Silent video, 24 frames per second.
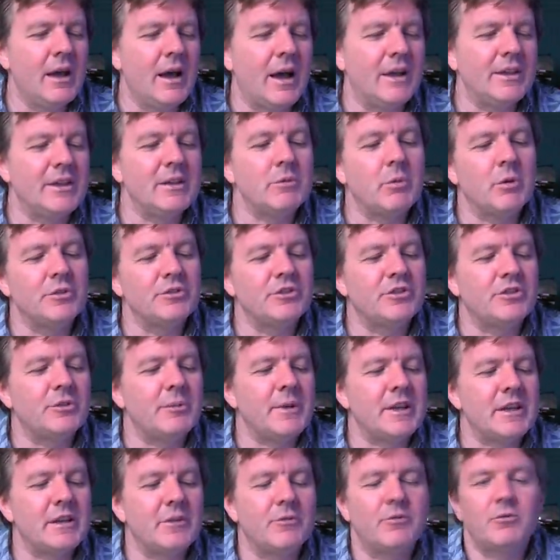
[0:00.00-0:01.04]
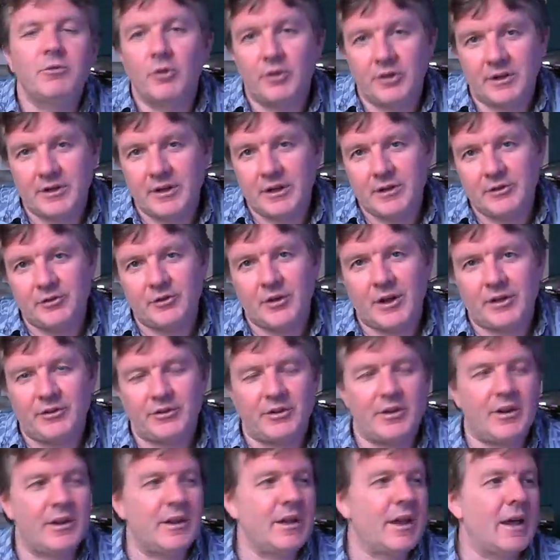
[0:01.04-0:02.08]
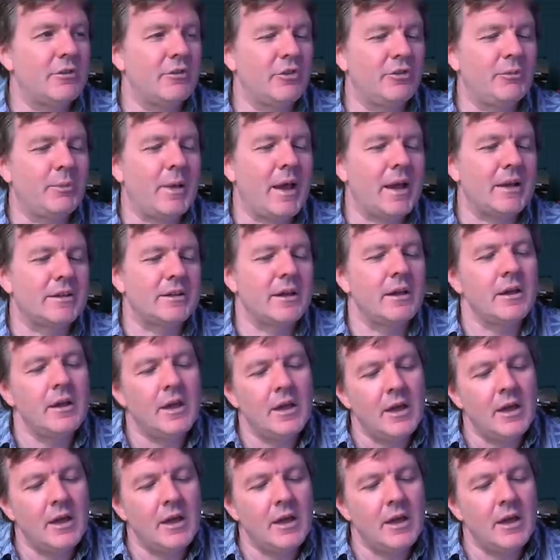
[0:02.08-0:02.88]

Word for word: And they wanted to make it fun and interesting in that respect.